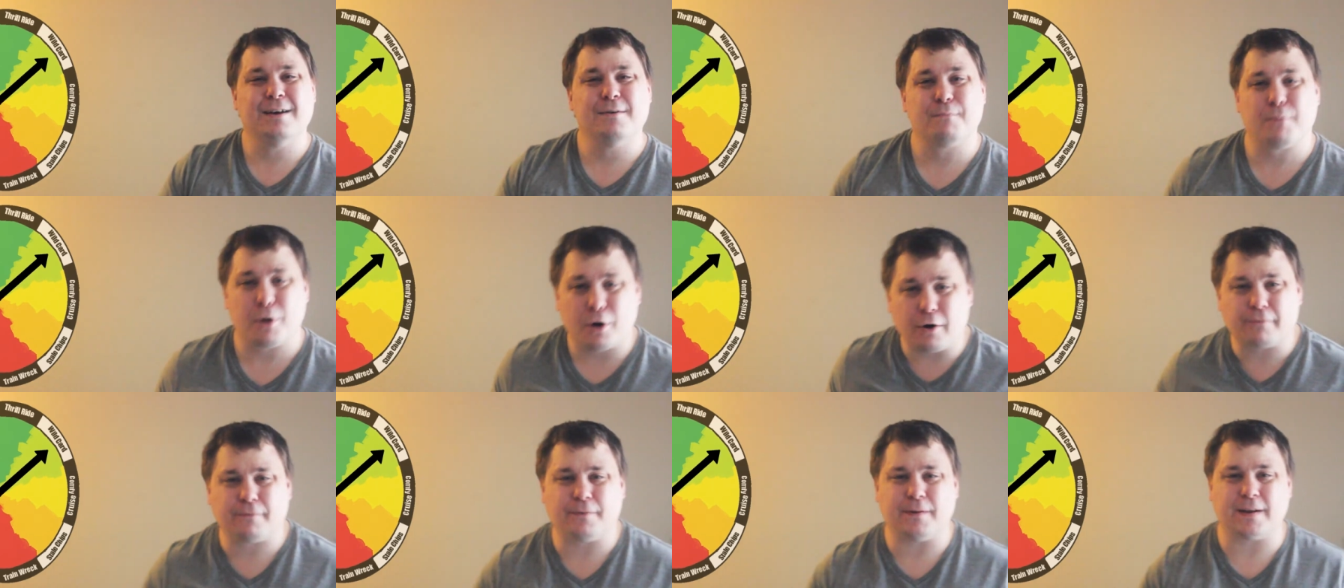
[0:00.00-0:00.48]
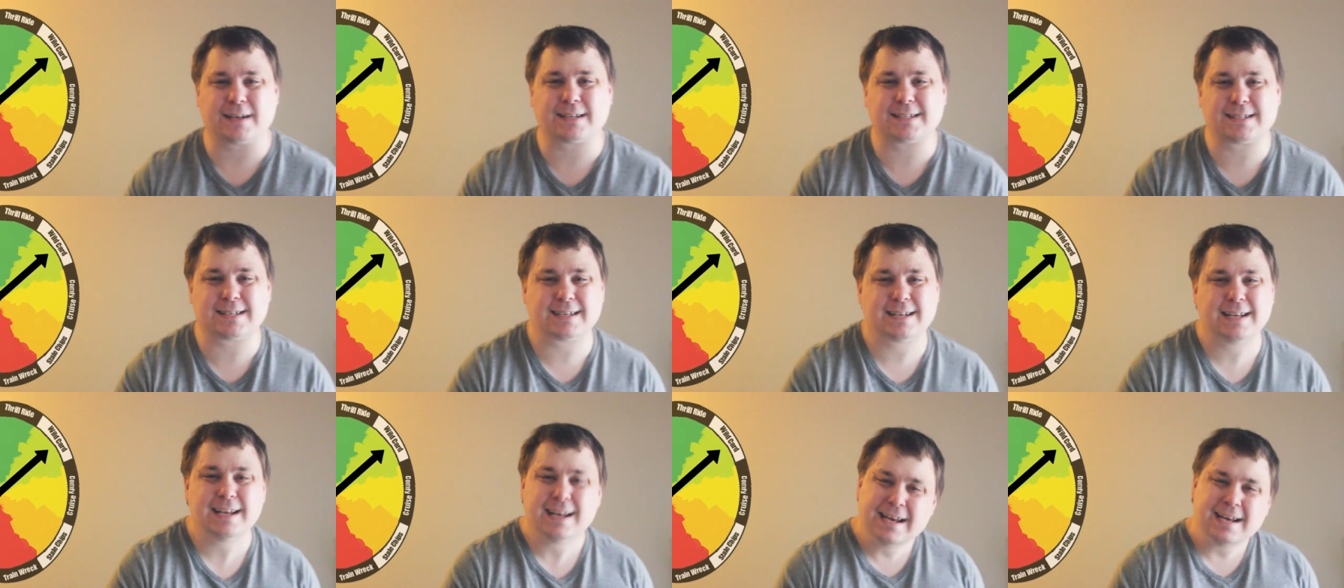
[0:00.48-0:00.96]

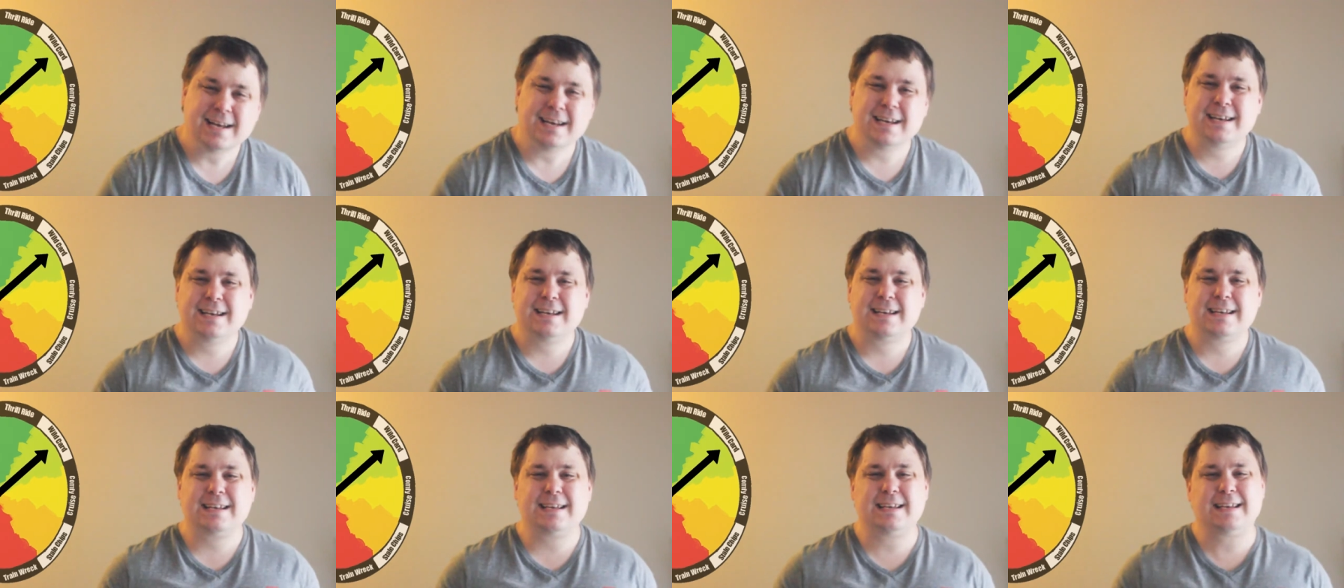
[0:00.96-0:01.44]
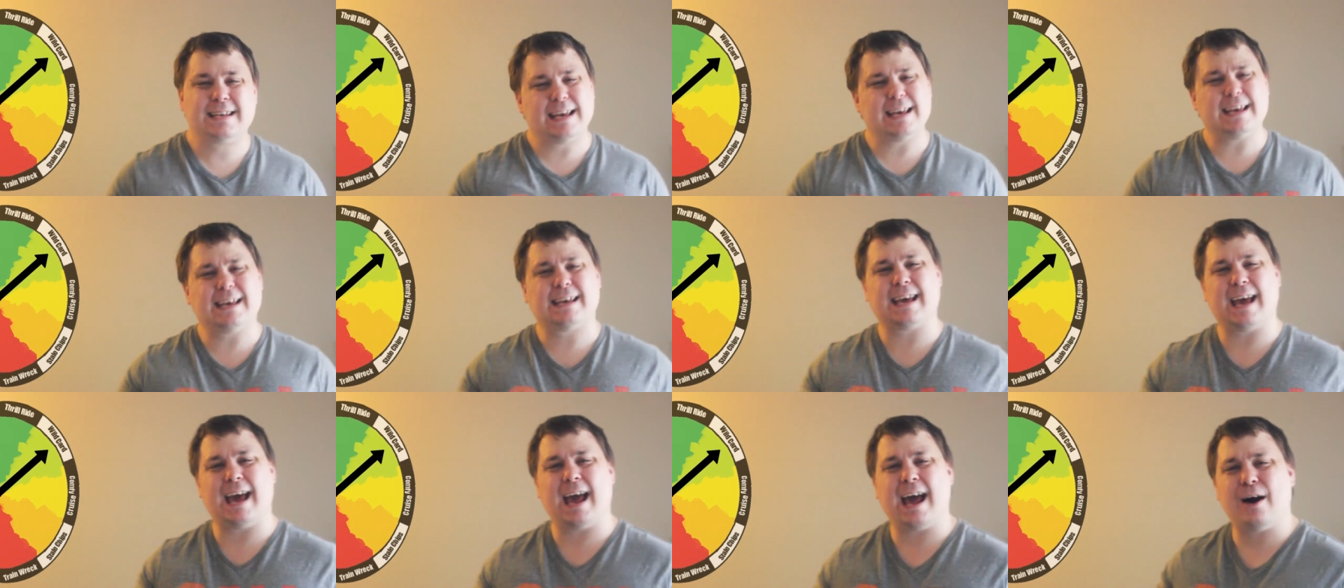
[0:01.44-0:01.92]
Perfect.
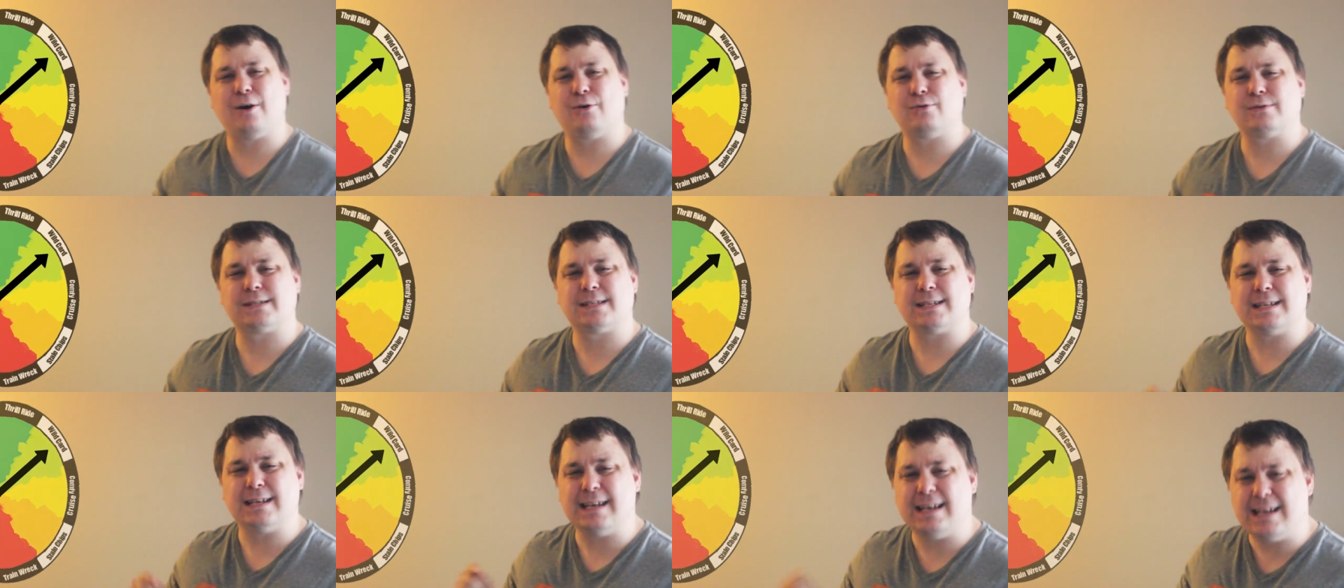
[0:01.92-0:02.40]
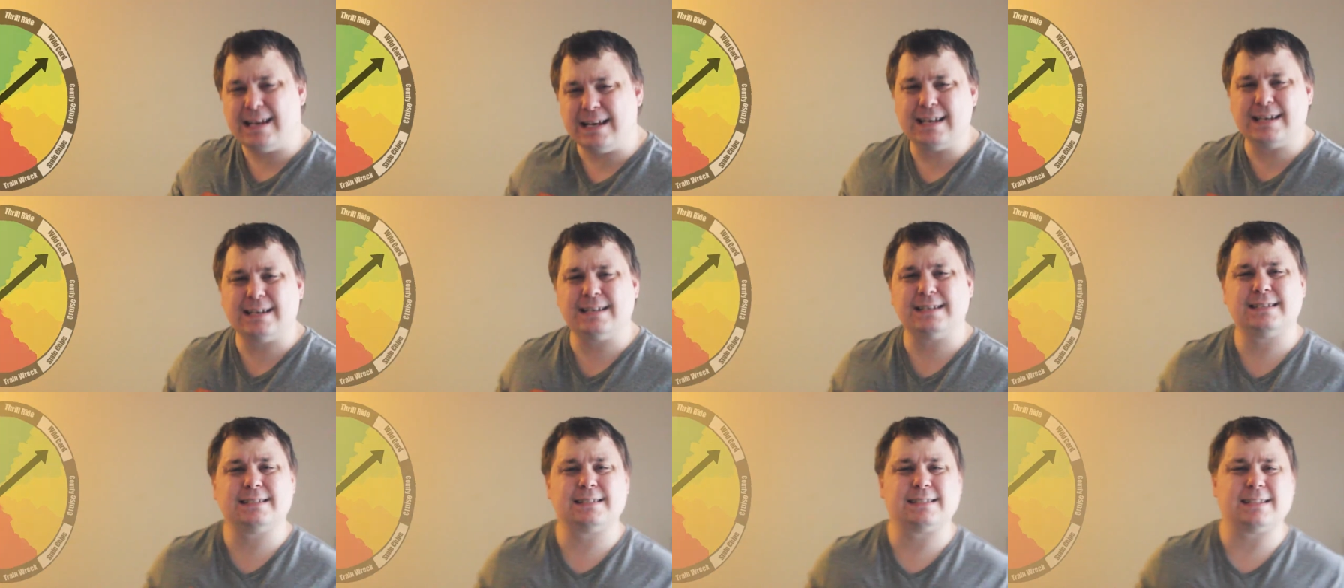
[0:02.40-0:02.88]
Geek Out
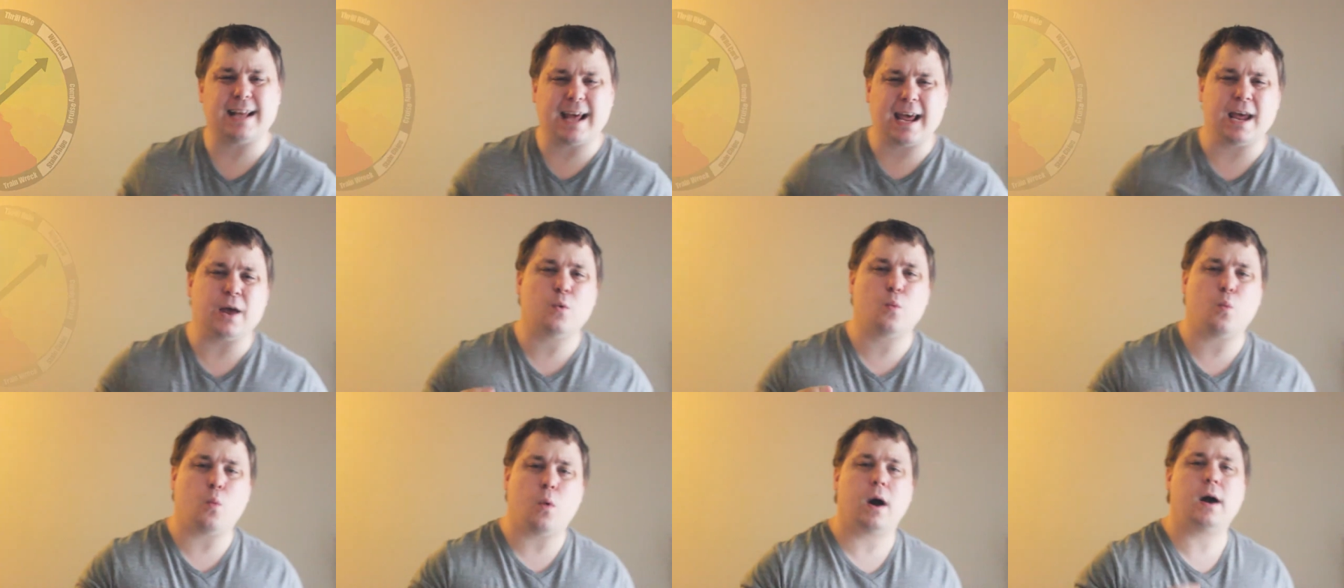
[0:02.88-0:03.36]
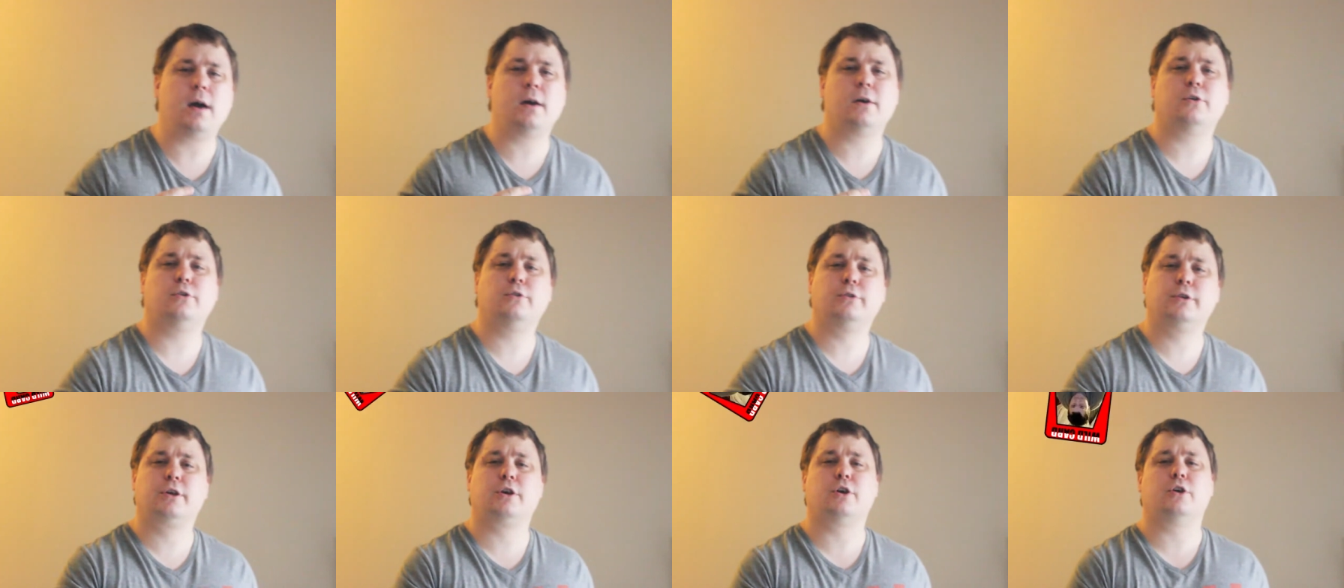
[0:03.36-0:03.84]
is a
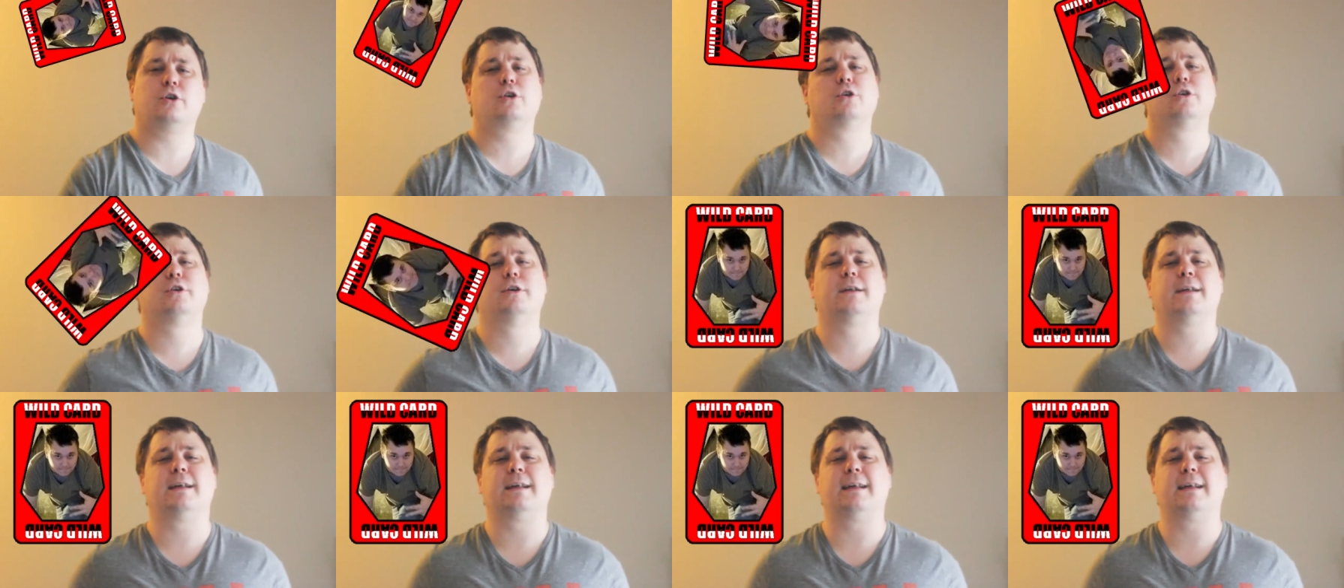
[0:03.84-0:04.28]
wild card